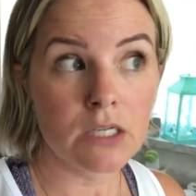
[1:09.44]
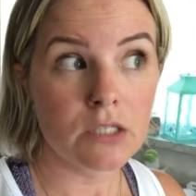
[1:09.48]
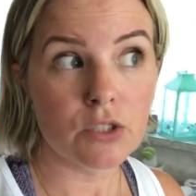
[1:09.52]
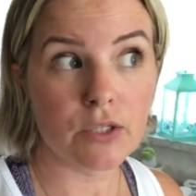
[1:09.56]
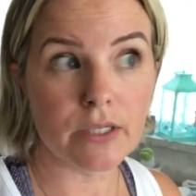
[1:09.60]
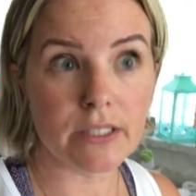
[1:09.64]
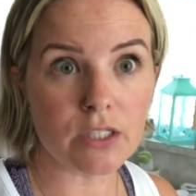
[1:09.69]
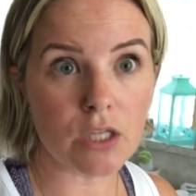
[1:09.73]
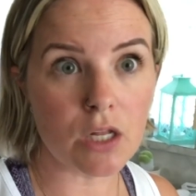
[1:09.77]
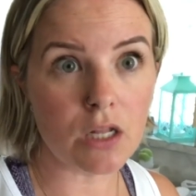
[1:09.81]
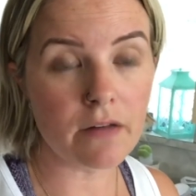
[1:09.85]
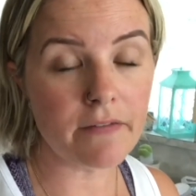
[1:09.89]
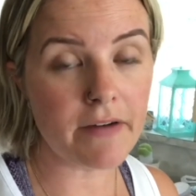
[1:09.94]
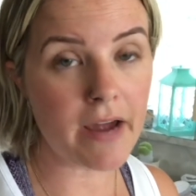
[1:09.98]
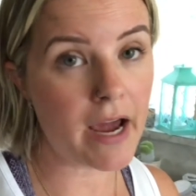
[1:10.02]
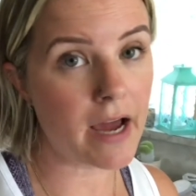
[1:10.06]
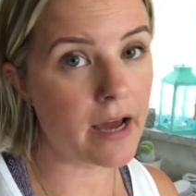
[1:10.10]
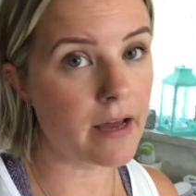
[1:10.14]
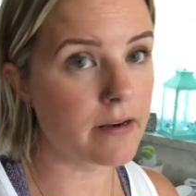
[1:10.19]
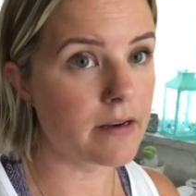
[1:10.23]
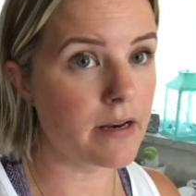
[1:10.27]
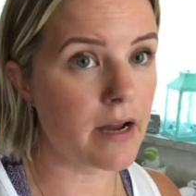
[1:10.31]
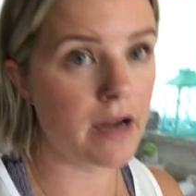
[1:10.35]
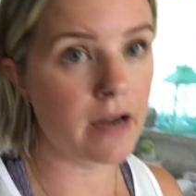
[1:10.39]
So that's all I've
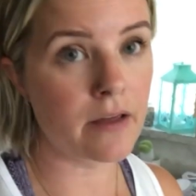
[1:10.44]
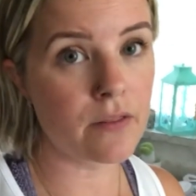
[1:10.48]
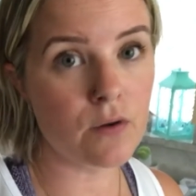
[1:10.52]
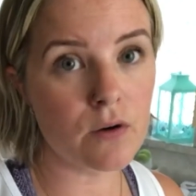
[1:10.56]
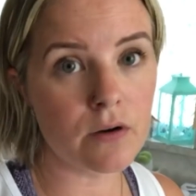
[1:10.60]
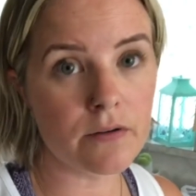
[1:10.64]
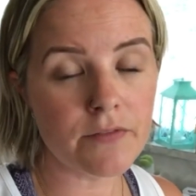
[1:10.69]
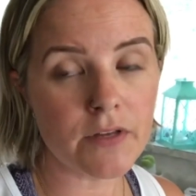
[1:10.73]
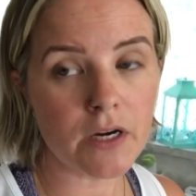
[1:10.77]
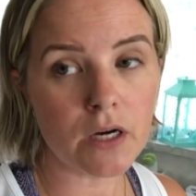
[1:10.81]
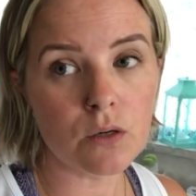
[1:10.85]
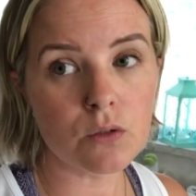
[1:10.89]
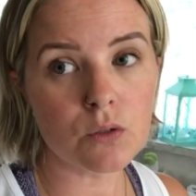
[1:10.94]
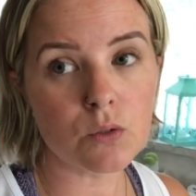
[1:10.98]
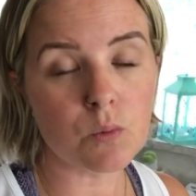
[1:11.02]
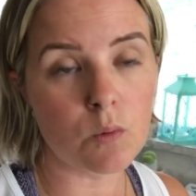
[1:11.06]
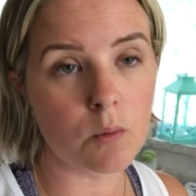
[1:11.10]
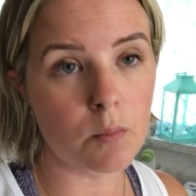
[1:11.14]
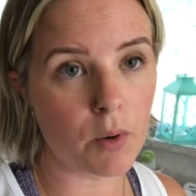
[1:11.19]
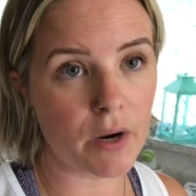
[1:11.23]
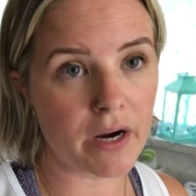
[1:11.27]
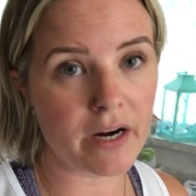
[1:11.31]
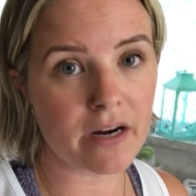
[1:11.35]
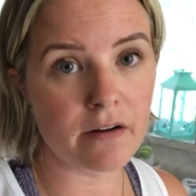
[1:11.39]
had. Neither of those
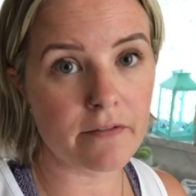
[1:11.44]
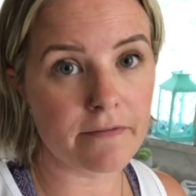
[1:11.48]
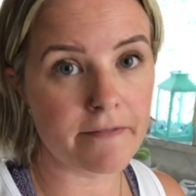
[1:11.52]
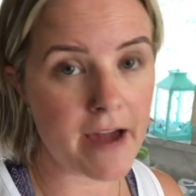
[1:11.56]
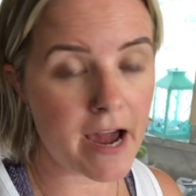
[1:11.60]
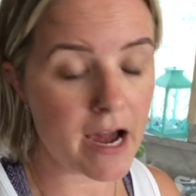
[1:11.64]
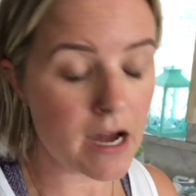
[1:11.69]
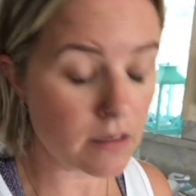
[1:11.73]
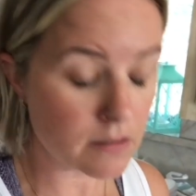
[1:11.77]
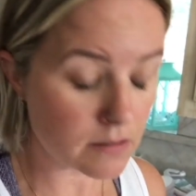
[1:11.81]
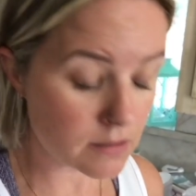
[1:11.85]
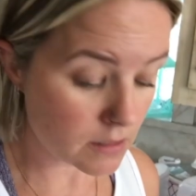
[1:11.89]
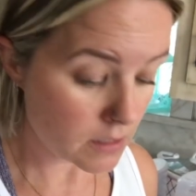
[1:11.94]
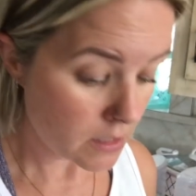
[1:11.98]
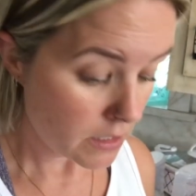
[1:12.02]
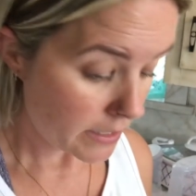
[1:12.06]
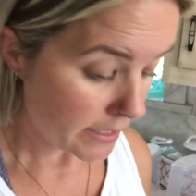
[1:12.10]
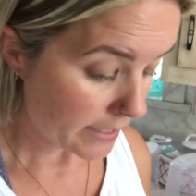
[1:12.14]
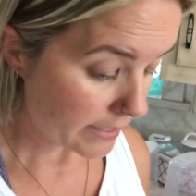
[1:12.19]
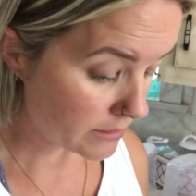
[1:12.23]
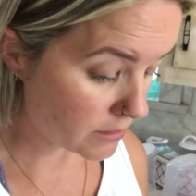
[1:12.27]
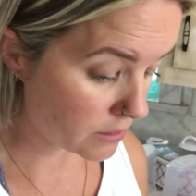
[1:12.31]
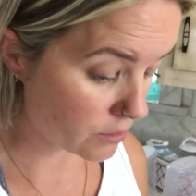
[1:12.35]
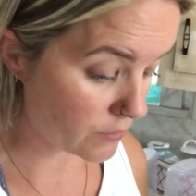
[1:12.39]
will break a fast.
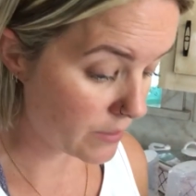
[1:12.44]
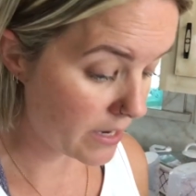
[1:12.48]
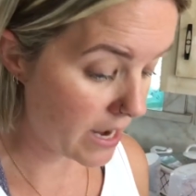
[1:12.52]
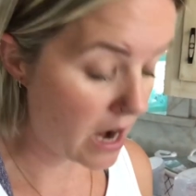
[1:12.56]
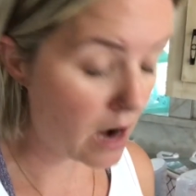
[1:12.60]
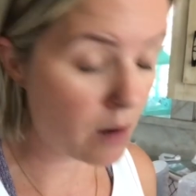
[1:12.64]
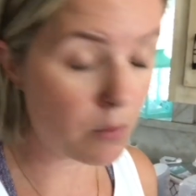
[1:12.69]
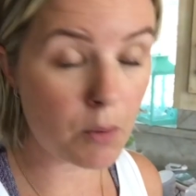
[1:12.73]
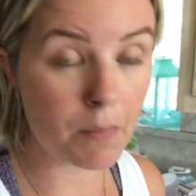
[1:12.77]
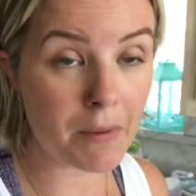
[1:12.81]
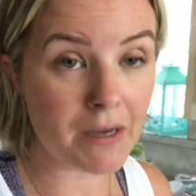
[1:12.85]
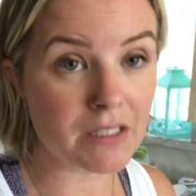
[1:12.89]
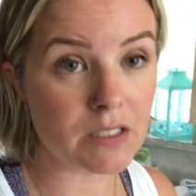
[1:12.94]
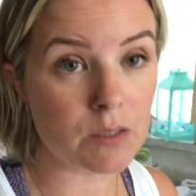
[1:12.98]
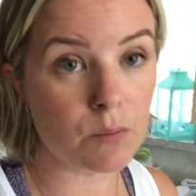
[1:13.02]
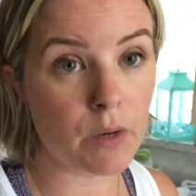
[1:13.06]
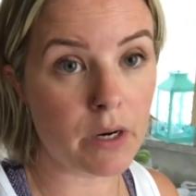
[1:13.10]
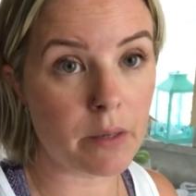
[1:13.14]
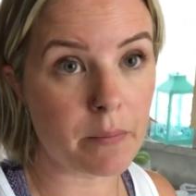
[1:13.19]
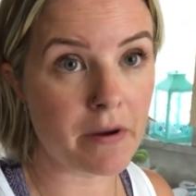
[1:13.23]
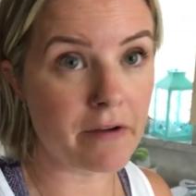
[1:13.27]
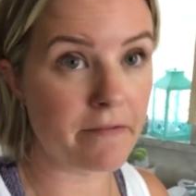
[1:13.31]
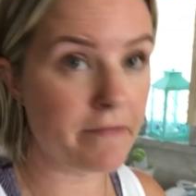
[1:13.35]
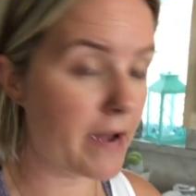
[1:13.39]
And so now I'm about to
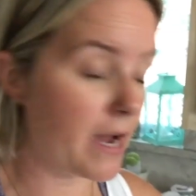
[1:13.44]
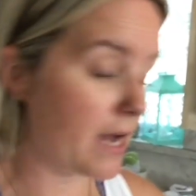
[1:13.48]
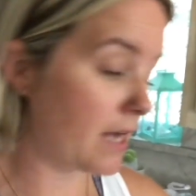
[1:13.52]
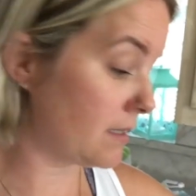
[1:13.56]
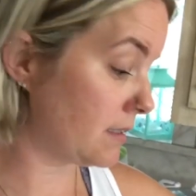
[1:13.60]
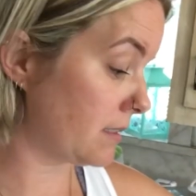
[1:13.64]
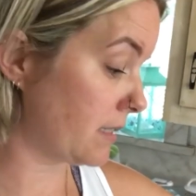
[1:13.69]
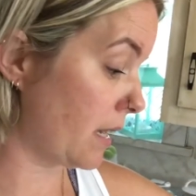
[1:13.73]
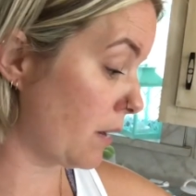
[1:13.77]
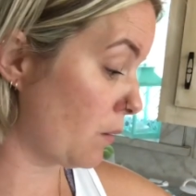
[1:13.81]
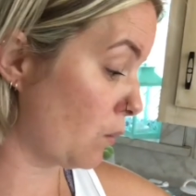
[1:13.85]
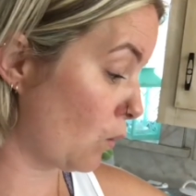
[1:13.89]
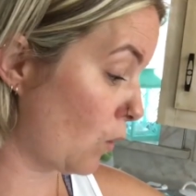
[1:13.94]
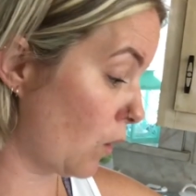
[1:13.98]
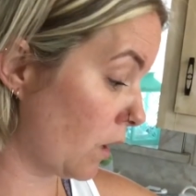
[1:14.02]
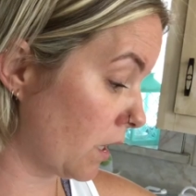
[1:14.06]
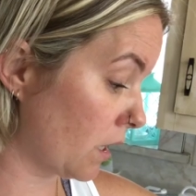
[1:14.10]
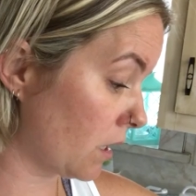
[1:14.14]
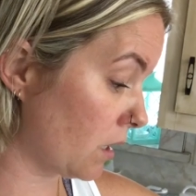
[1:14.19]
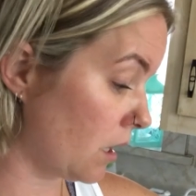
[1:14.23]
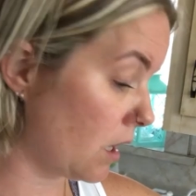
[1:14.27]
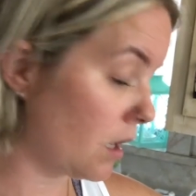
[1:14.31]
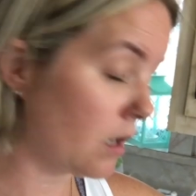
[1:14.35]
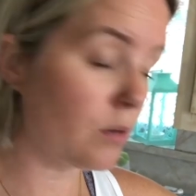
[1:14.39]
break my fast at one
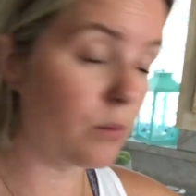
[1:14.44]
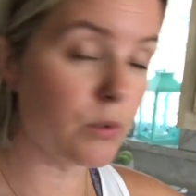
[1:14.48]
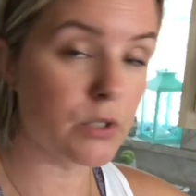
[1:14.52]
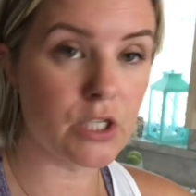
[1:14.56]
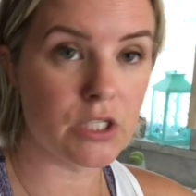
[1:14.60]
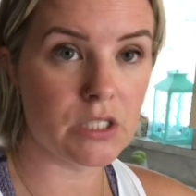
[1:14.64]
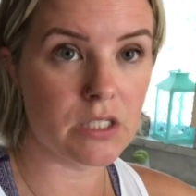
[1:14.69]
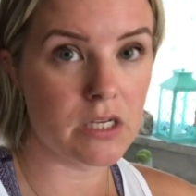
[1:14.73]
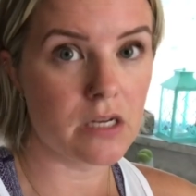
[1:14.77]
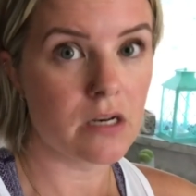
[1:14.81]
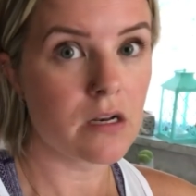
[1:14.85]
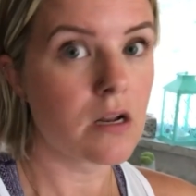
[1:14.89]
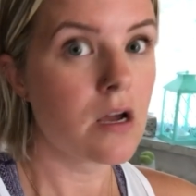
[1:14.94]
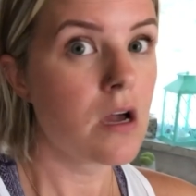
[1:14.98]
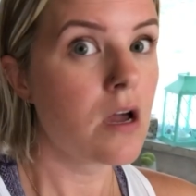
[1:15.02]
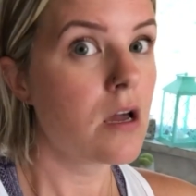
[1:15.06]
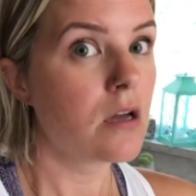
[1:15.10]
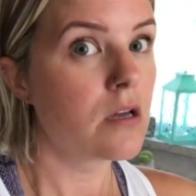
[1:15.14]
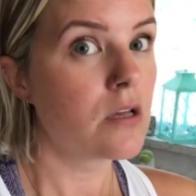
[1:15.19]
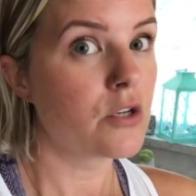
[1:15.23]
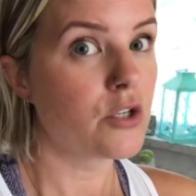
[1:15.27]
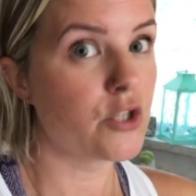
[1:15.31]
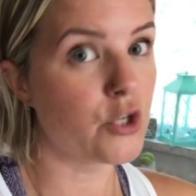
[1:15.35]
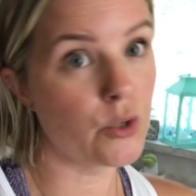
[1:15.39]
o'clock, which is in
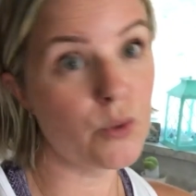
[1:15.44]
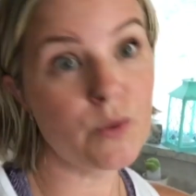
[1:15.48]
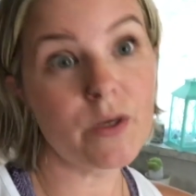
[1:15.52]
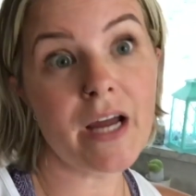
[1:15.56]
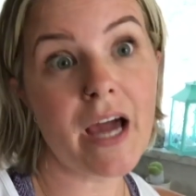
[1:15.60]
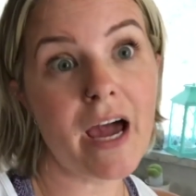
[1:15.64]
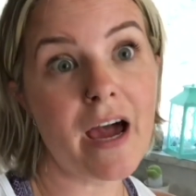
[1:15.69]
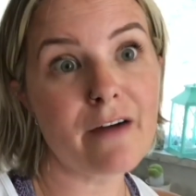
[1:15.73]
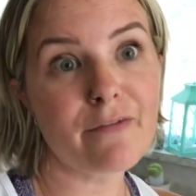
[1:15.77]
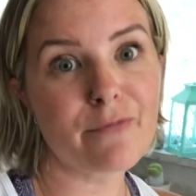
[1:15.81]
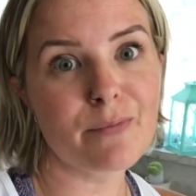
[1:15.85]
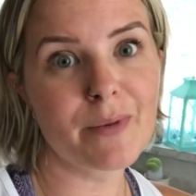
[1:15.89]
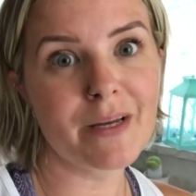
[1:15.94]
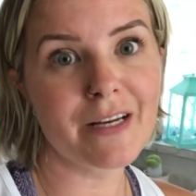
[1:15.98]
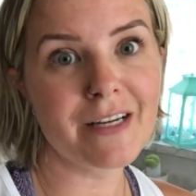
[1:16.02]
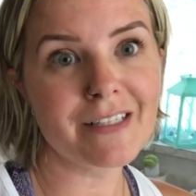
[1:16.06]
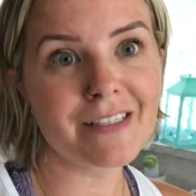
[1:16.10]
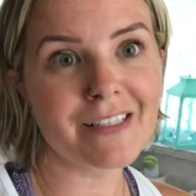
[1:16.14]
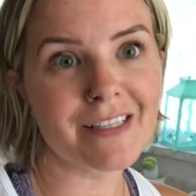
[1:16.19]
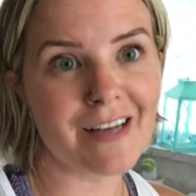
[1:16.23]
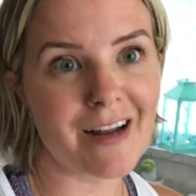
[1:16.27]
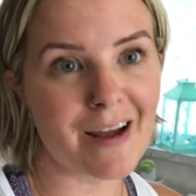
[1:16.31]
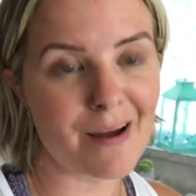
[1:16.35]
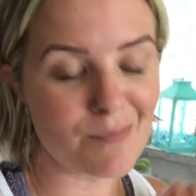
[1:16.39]
two and a half
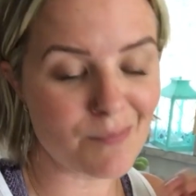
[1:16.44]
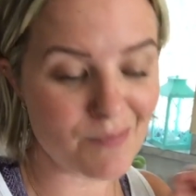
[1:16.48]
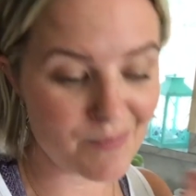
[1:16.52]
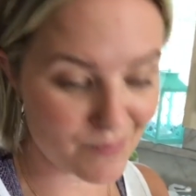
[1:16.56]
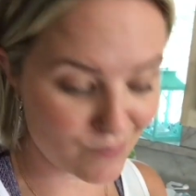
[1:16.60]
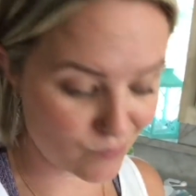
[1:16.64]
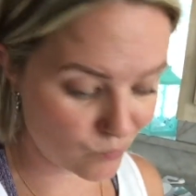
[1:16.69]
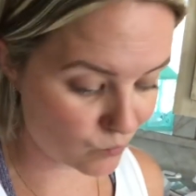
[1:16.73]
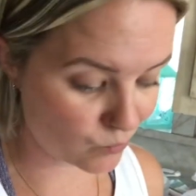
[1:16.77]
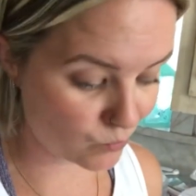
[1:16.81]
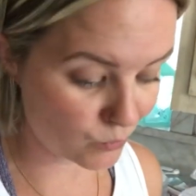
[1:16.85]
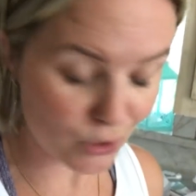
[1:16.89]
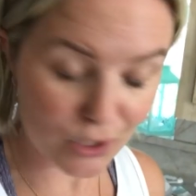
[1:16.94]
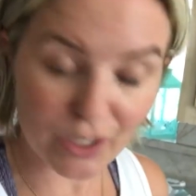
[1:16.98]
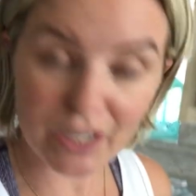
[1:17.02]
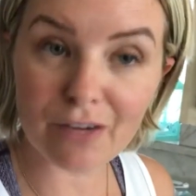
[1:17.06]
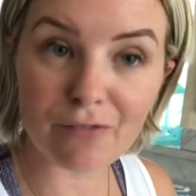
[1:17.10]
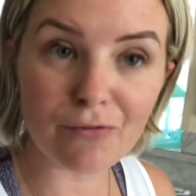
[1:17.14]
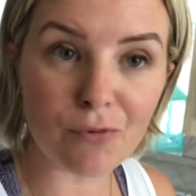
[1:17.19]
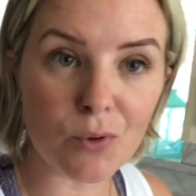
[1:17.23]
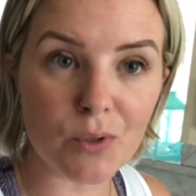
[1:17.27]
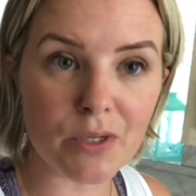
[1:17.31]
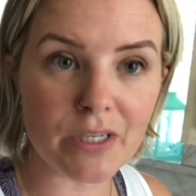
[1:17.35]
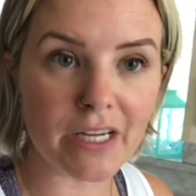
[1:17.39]
minutes, and I'm
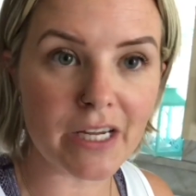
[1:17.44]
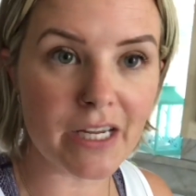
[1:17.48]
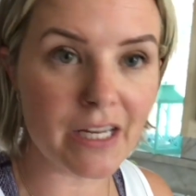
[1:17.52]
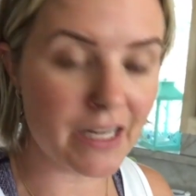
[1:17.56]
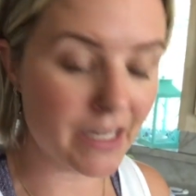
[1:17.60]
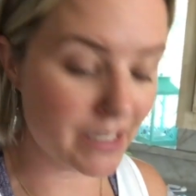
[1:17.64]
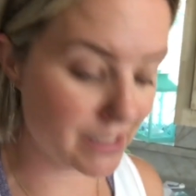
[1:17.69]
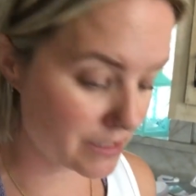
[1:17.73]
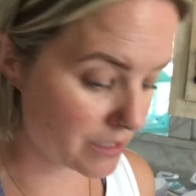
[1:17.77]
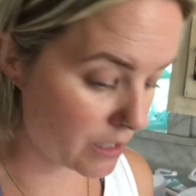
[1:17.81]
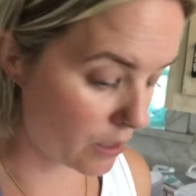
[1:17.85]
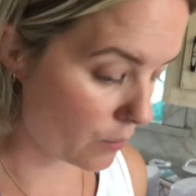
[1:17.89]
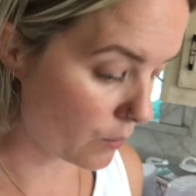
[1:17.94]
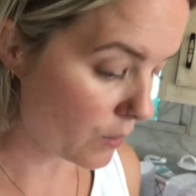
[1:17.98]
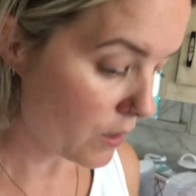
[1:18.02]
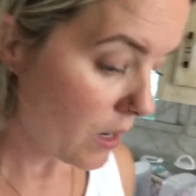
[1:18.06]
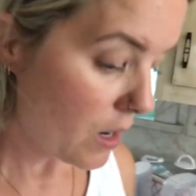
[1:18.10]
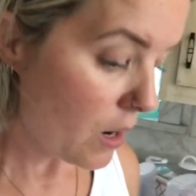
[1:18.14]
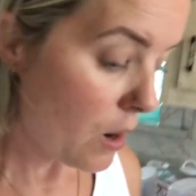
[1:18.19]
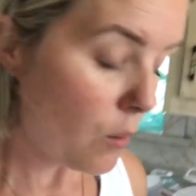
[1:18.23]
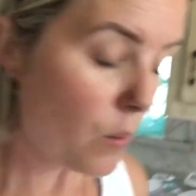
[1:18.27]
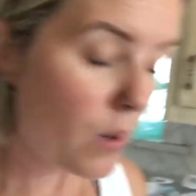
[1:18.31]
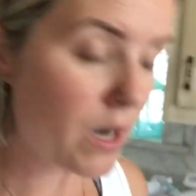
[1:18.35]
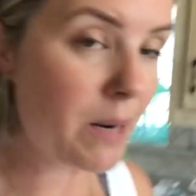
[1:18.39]
looking forward to eating. So
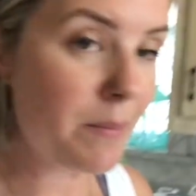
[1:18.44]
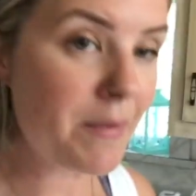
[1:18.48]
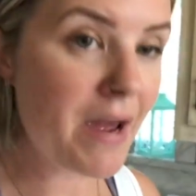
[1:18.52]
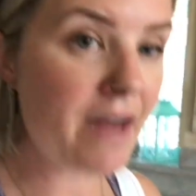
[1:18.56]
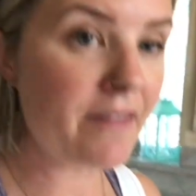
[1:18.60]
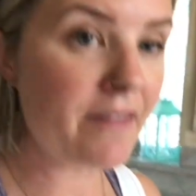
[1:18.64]
what I'm